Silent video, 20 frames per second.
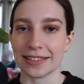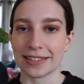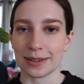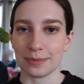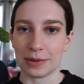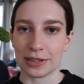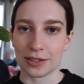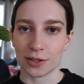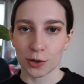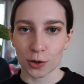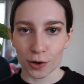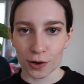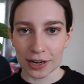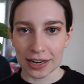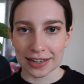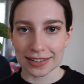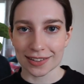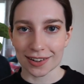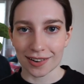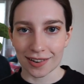some
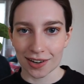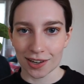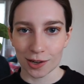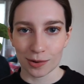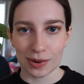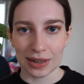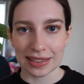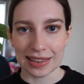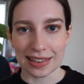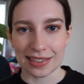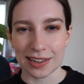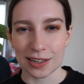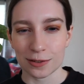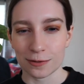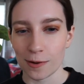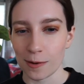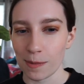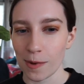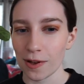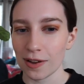historians arguing that these
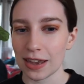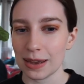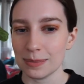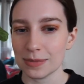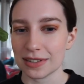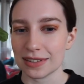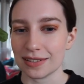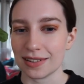football games